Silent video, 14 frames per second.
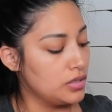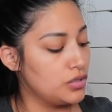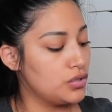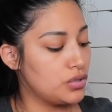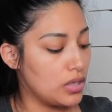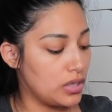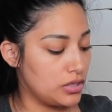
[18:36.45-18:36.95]

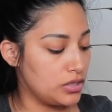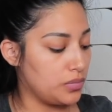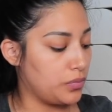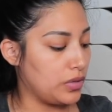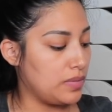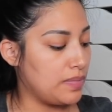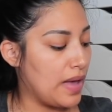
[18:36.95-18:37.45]
such a
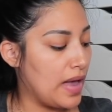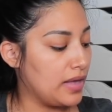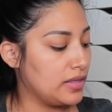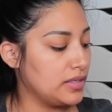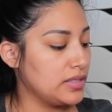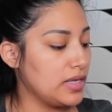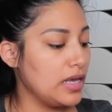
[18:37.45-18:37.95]
pretty bag.
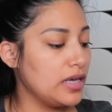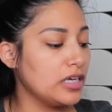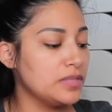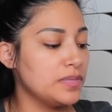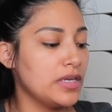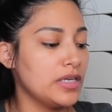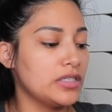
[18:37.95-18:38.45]
This is It
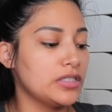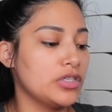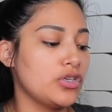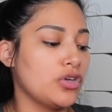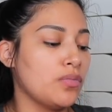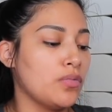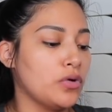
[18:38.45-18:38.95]
Cosmetics,
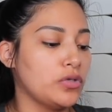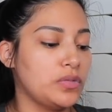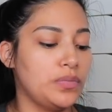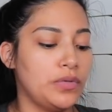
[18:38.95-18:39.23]
Your Most